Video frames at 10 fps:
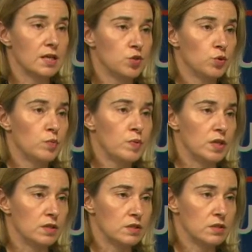as
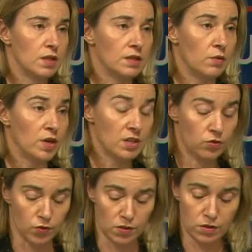Europeans and our
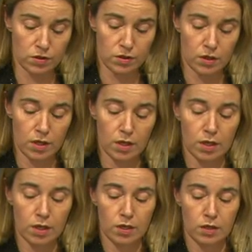interest
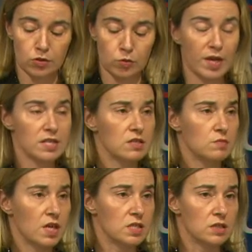to pass this
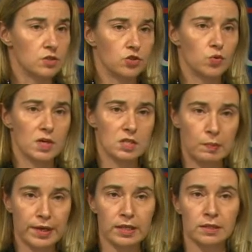message, to
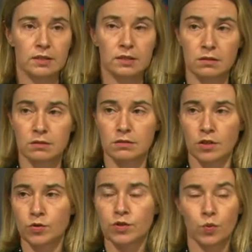explain that
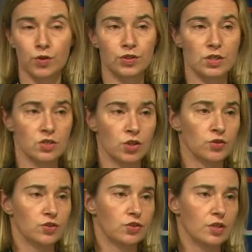no, the world is
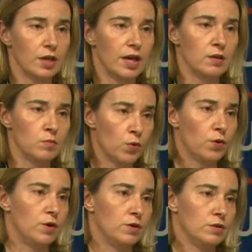not
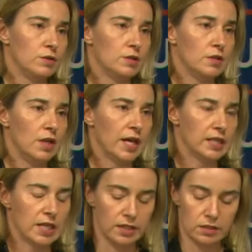anymore like
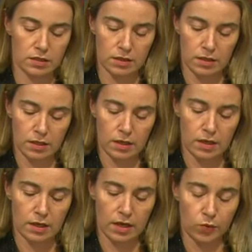that.
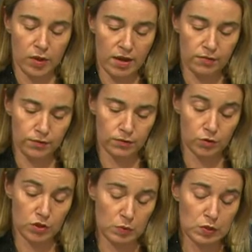And we have the
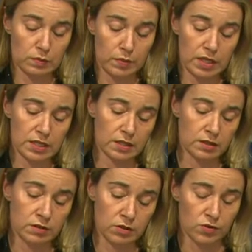responsibility and
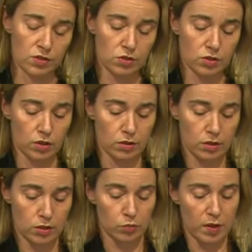the interest
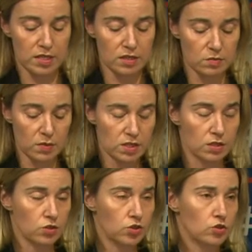to pass this
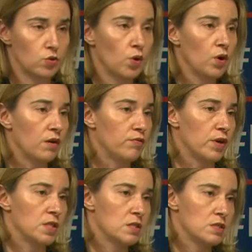message to all our
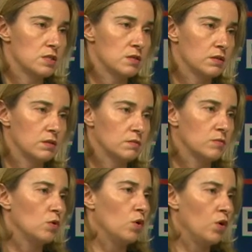friends,
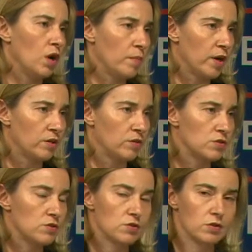all our
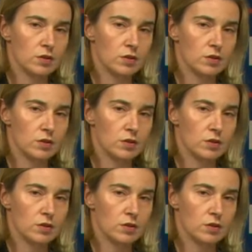partners,